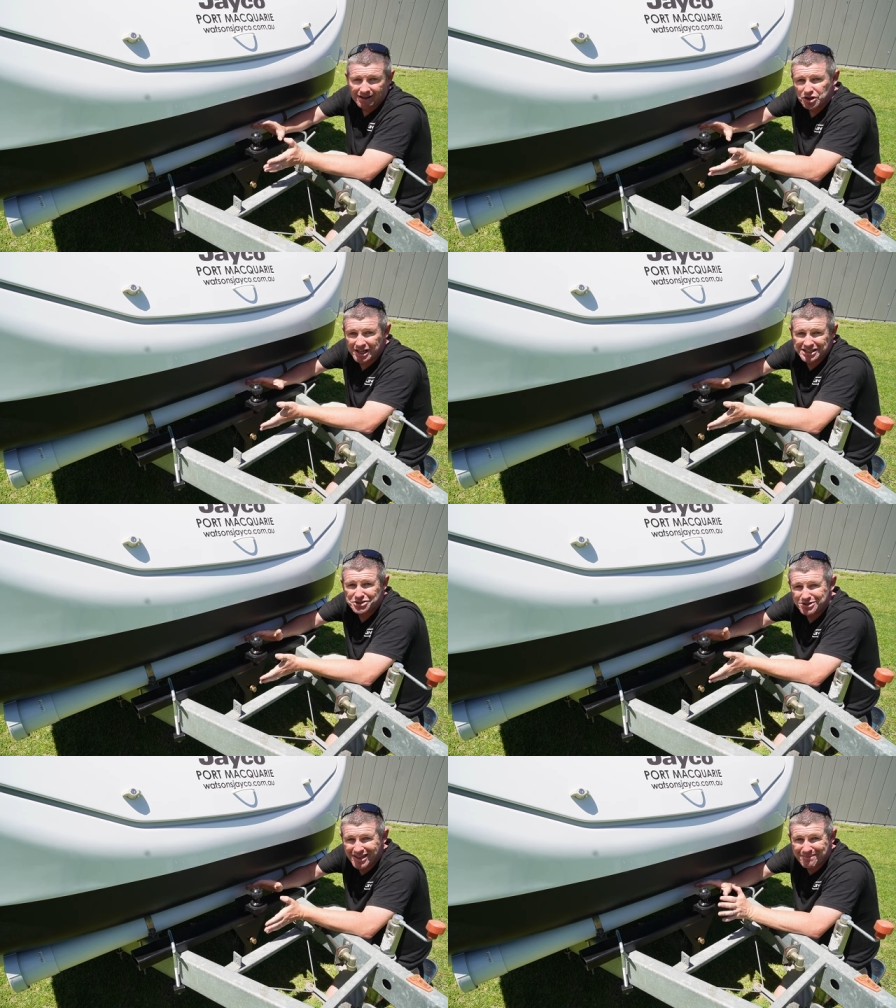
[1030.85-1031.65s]
You need to
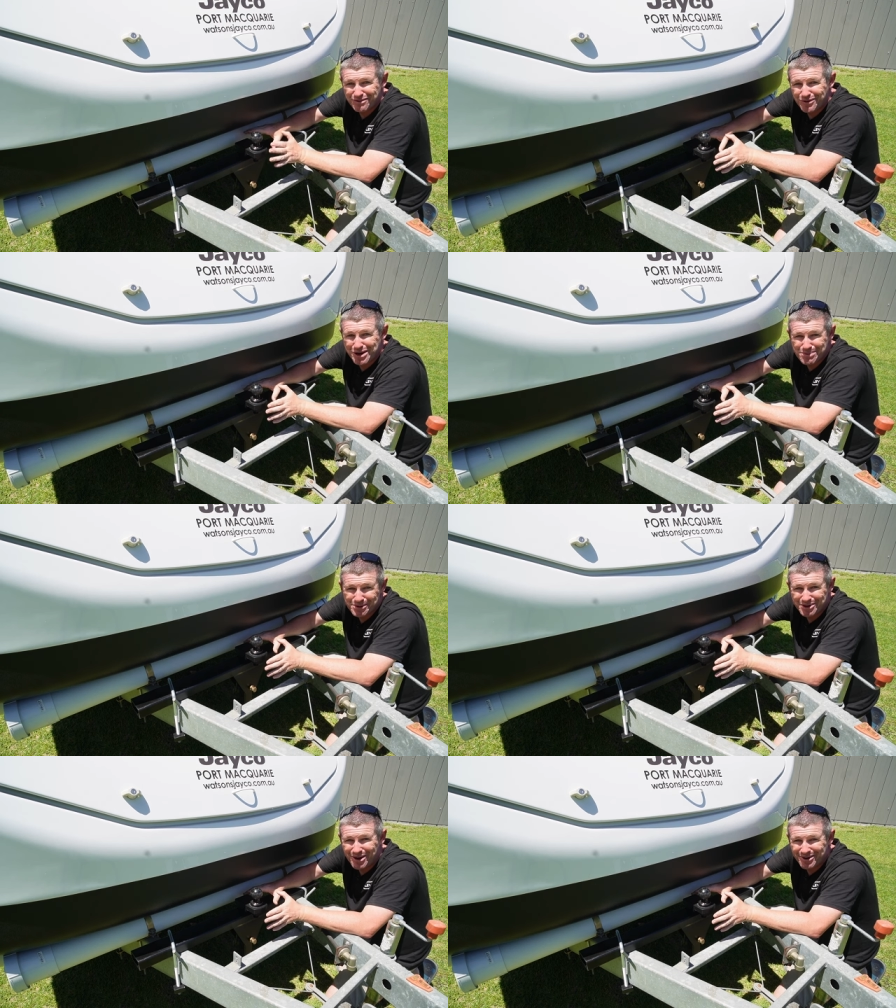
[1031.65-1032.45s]
do that before you
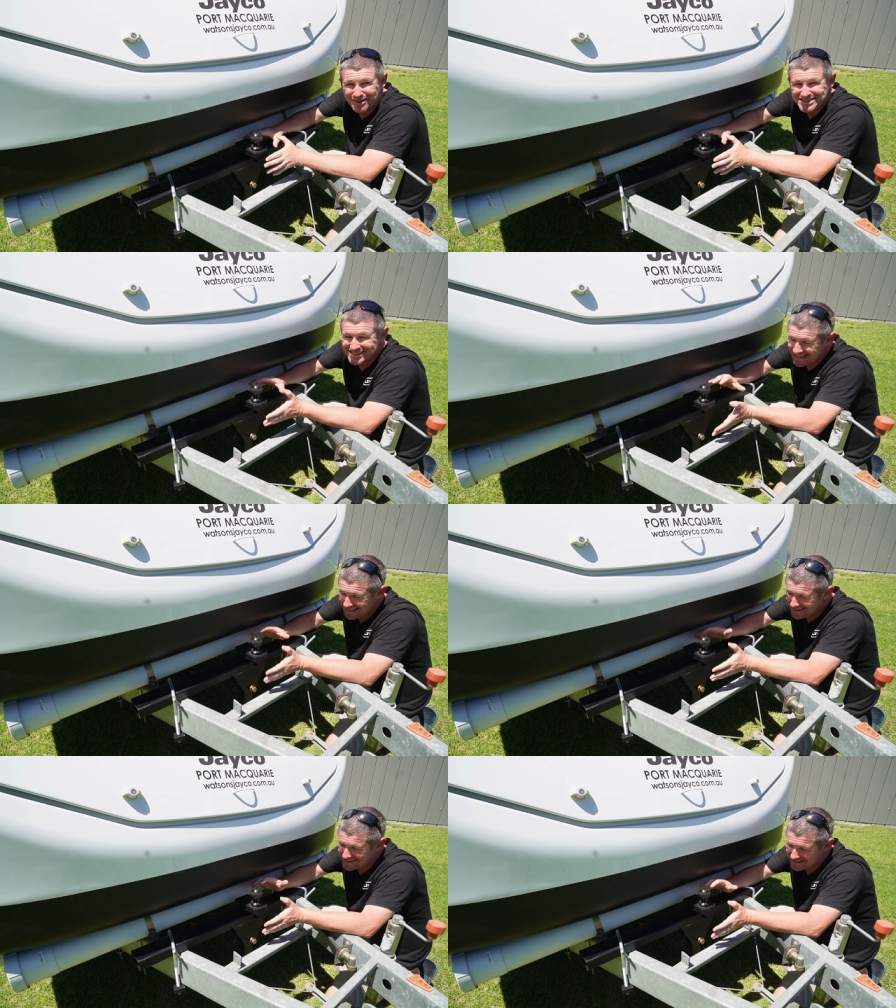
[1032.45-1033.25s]
put it on, obviously,
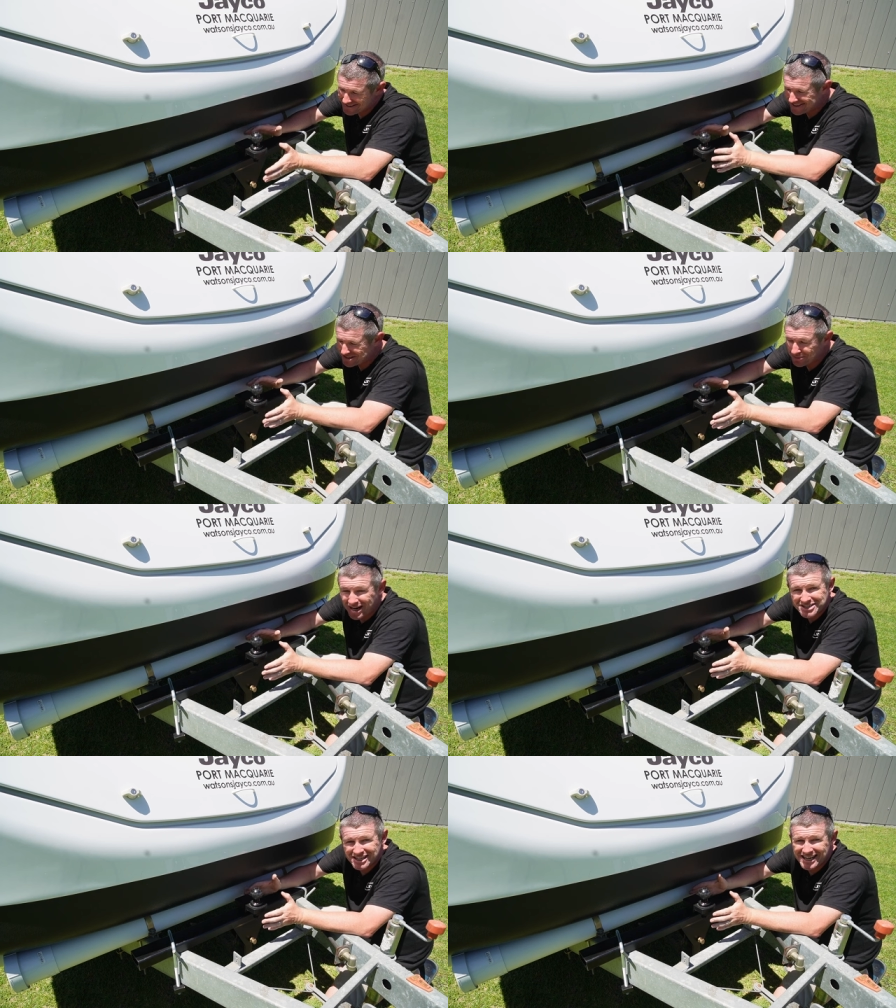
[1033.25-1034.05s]
in this
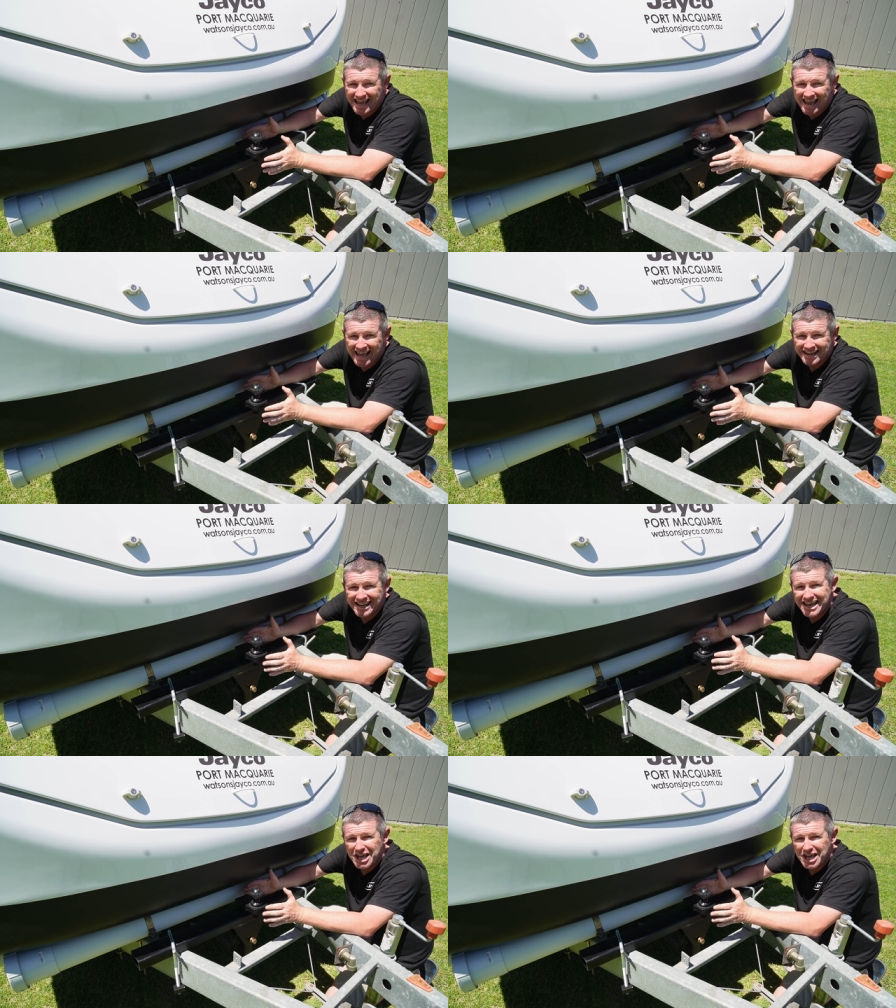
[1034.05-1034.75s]
situation, and